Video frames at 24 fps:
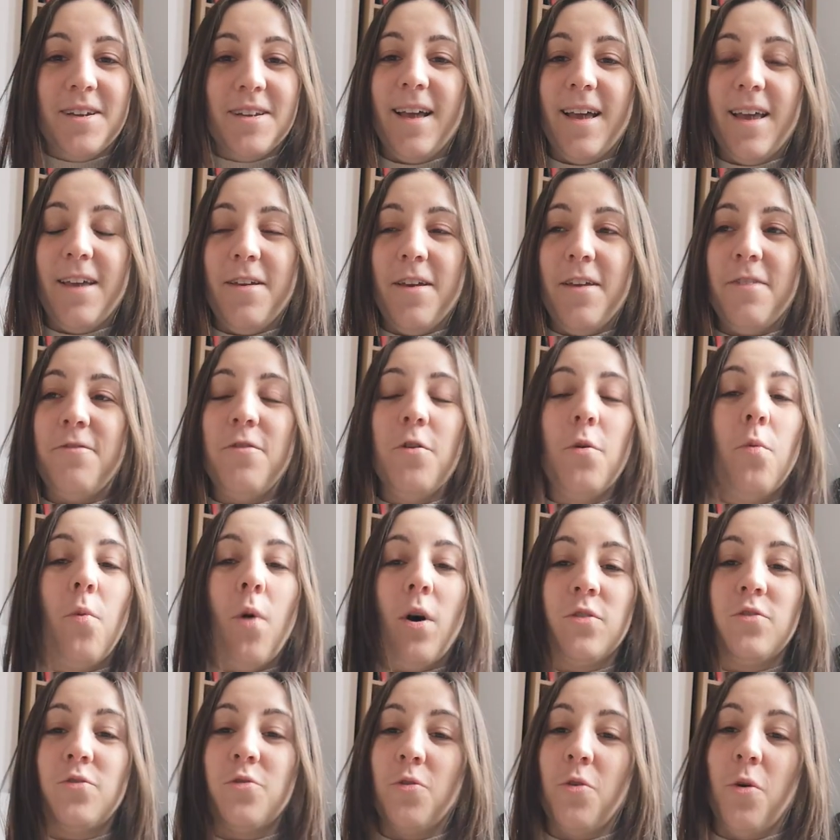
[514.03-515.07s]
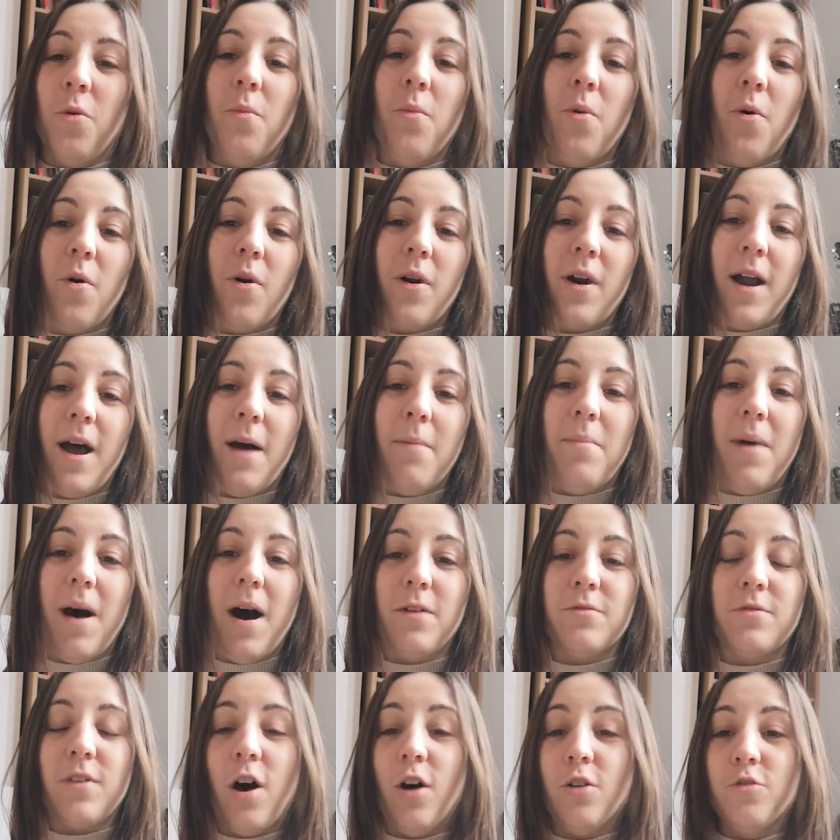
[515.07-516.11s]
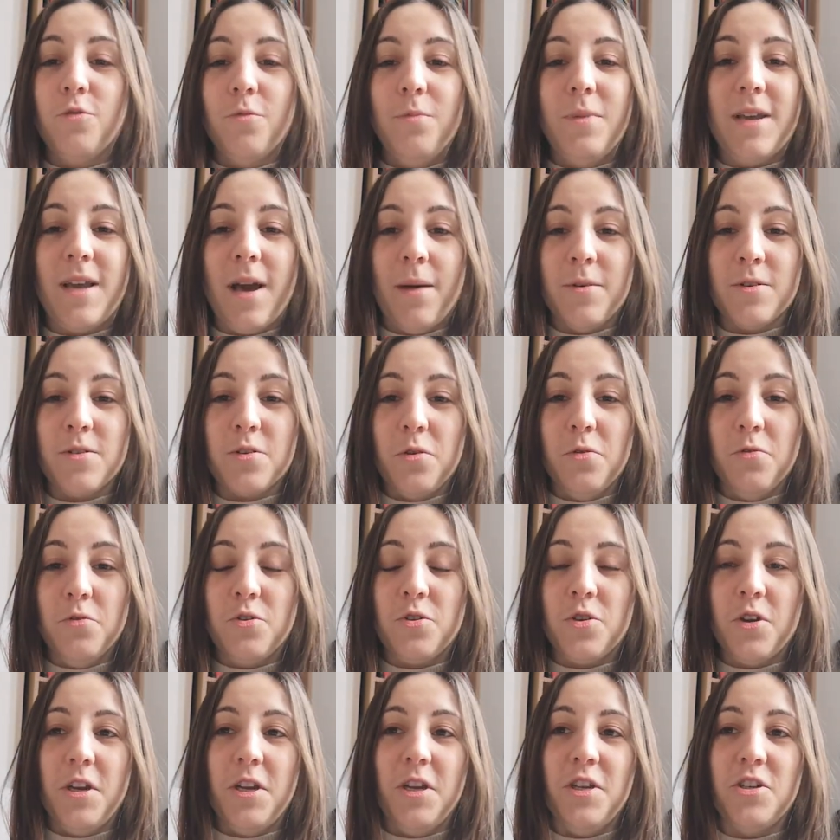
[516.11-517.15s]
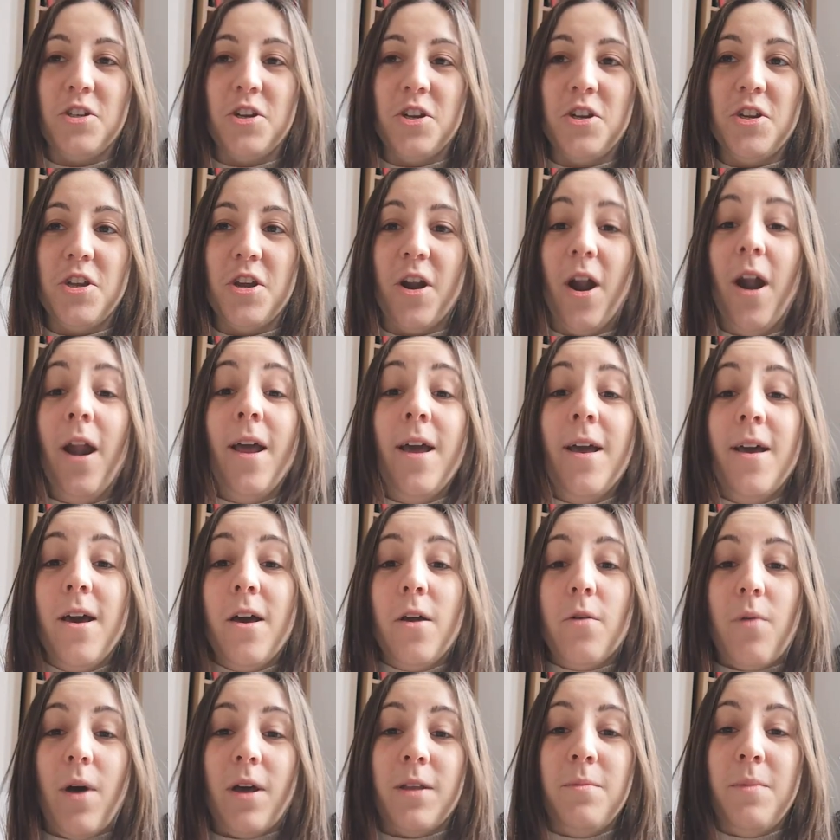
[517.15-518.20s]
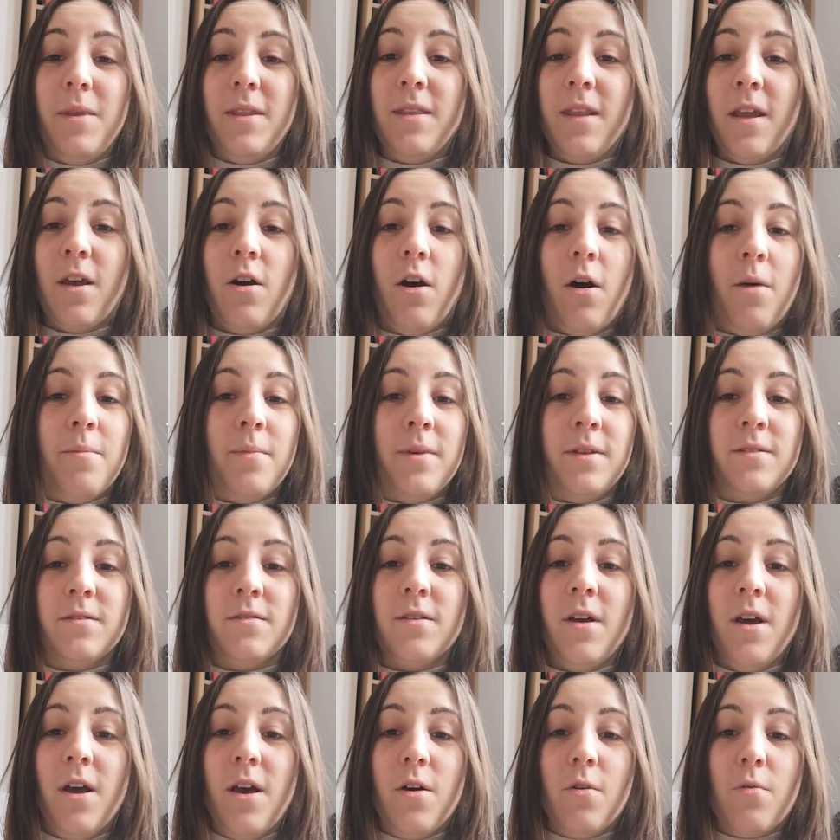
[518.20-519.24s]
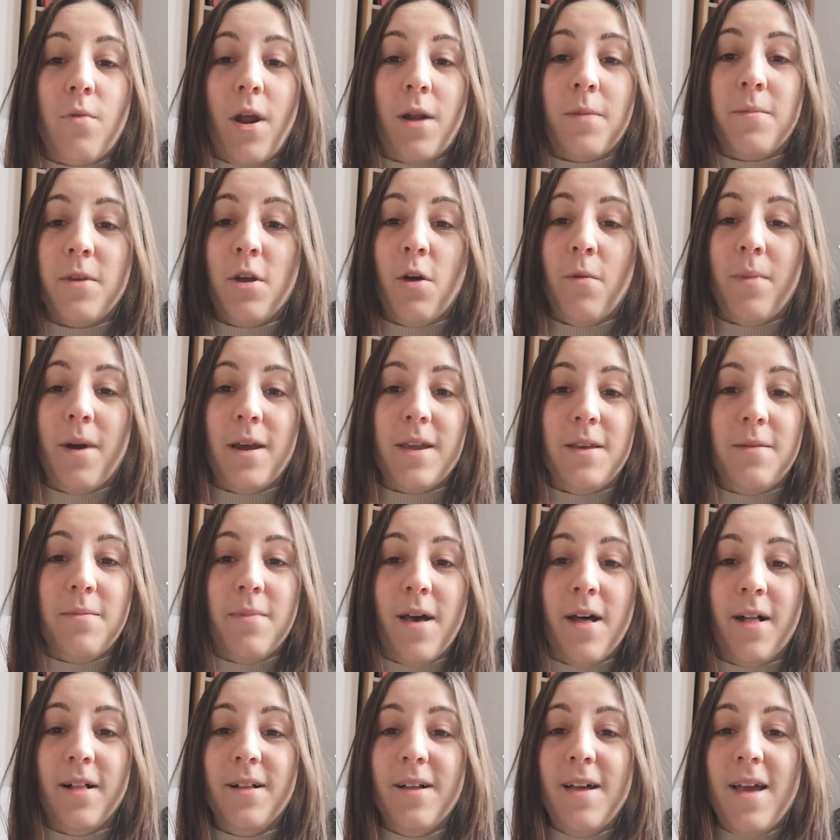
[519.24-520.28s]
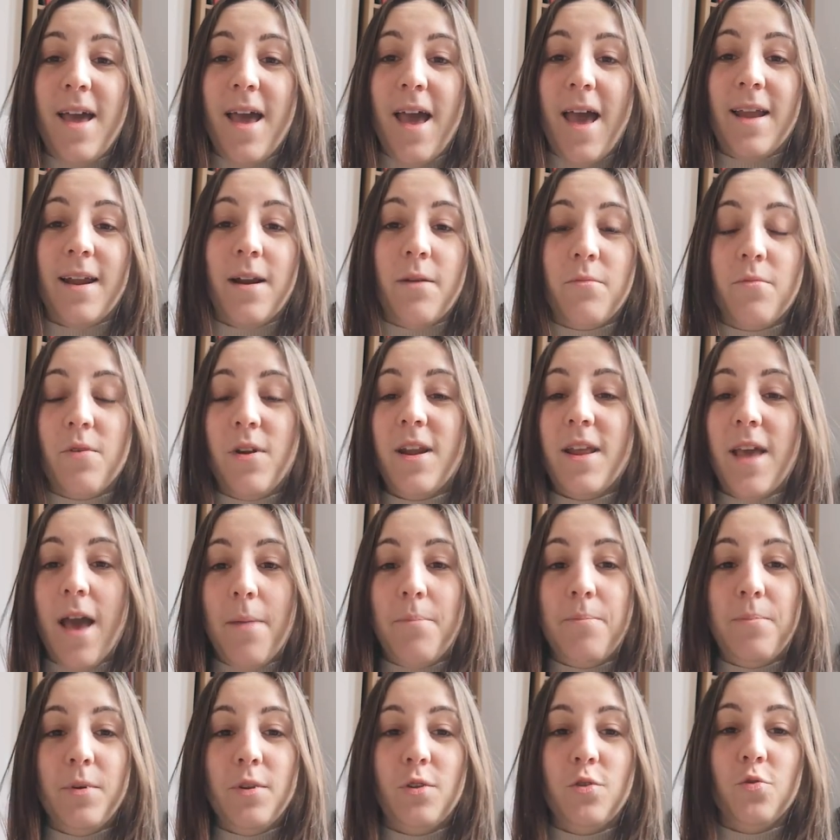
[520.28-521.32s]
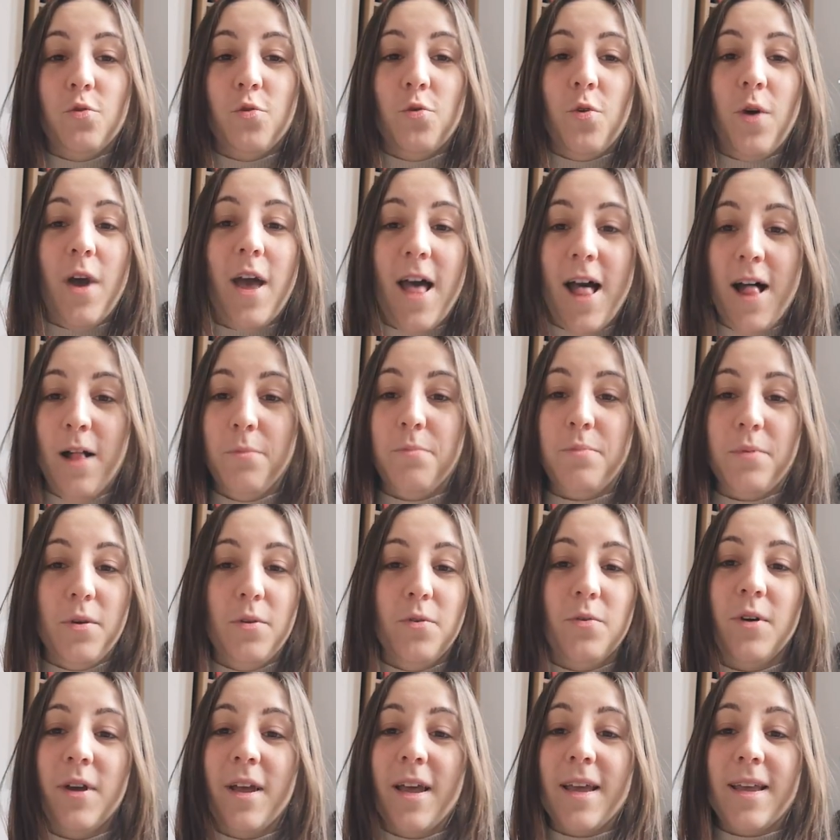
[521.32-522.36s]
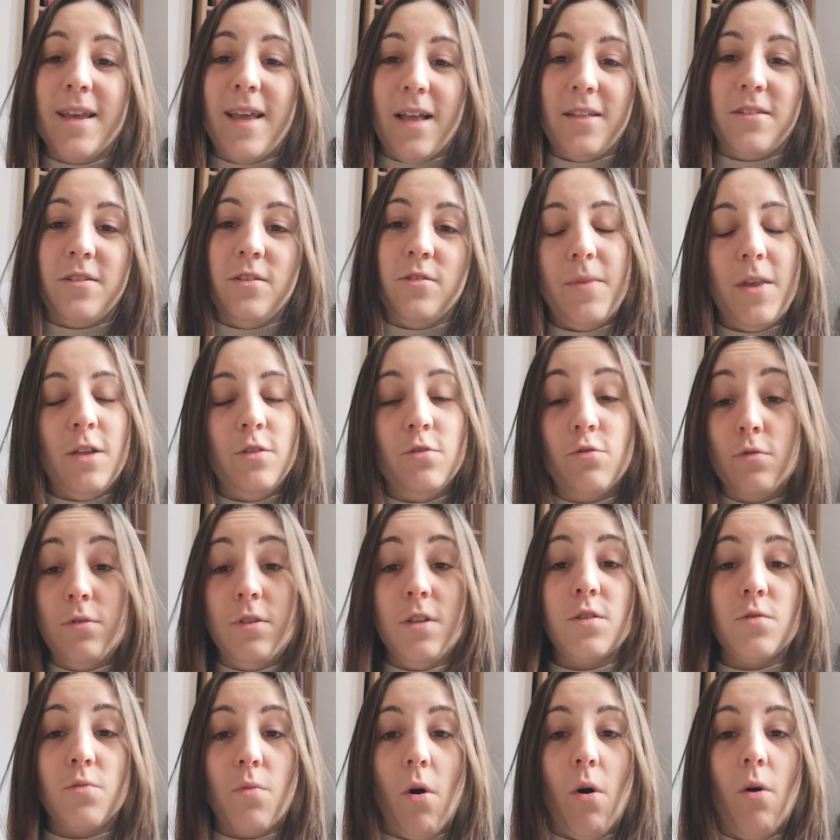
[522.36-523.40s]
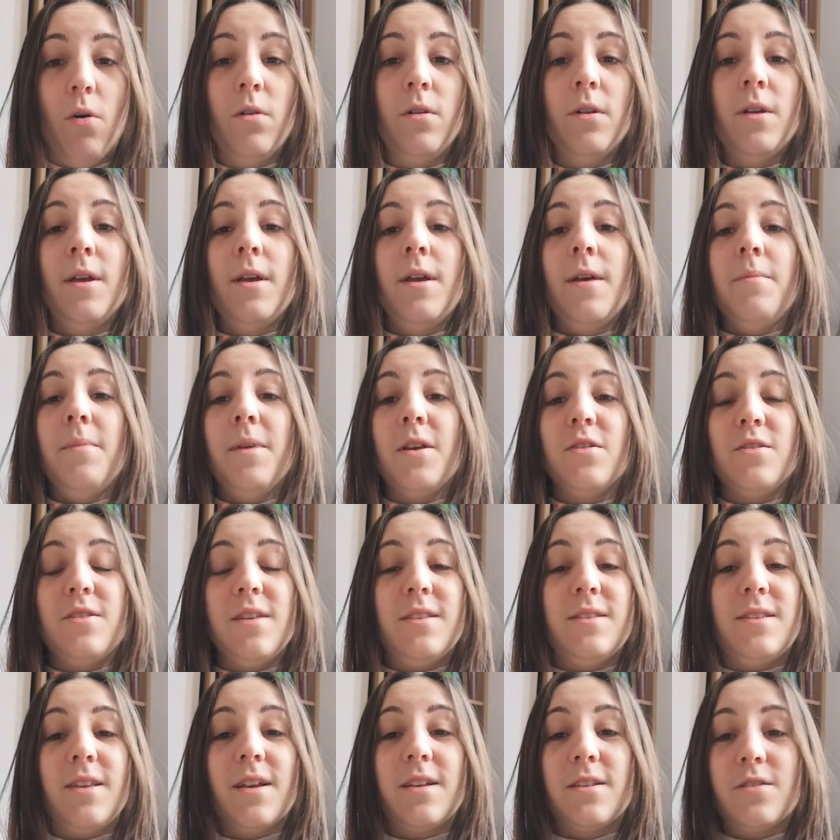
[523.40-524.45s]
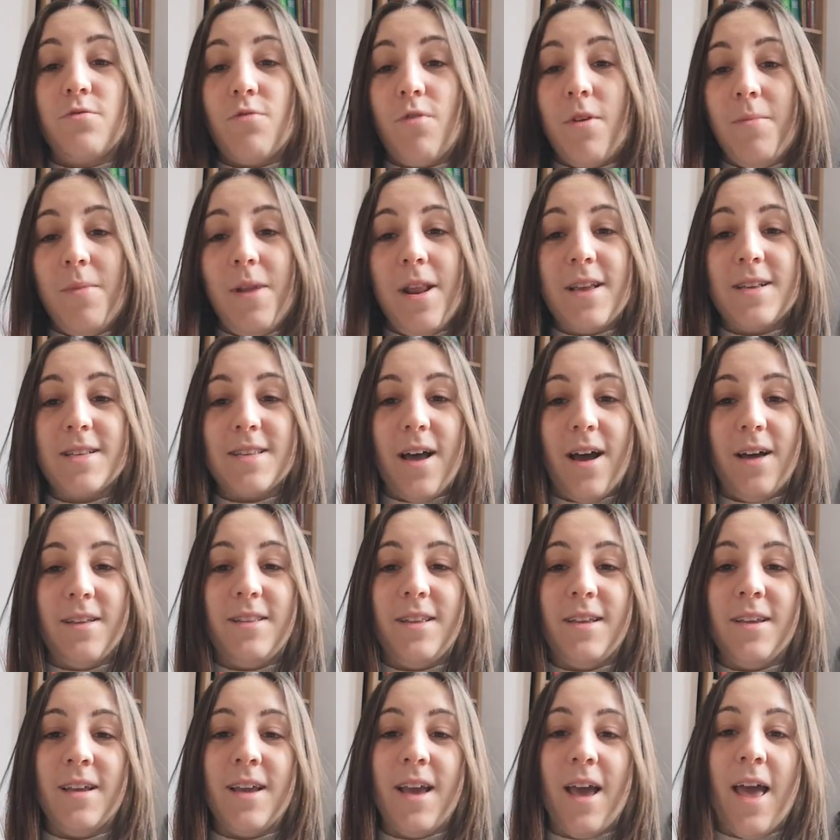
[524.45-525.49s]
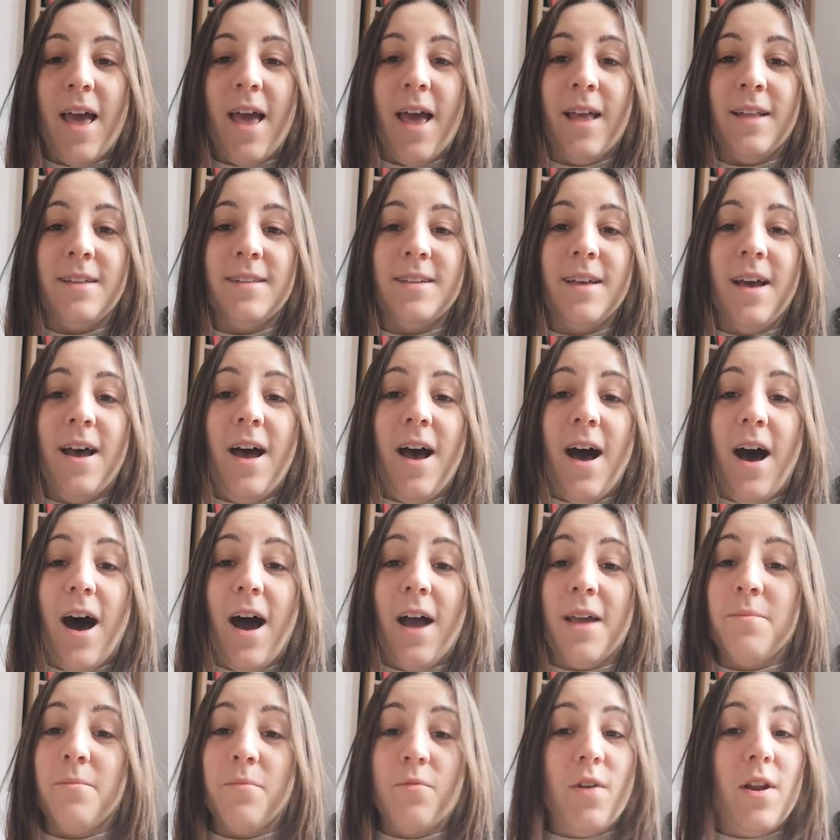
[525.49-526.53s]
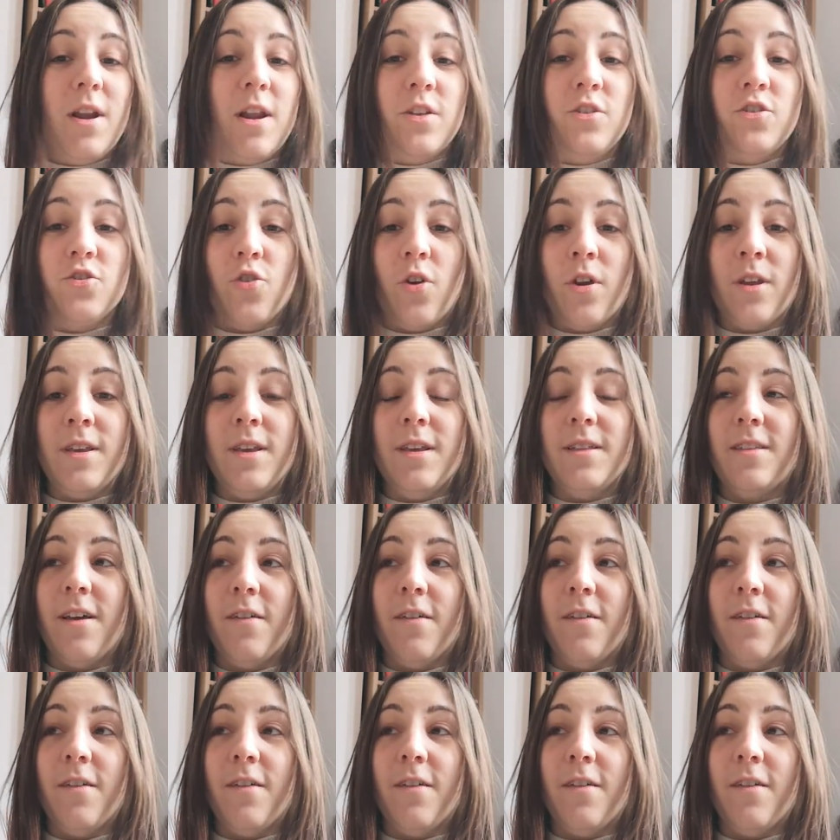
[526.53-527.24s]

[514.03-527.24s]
If you want to know more about how to become a solution engineer, write me in the comment, write me on my email, and I'm really happy to help you get into this role because it's extremely exciting and I'm really enjoying it.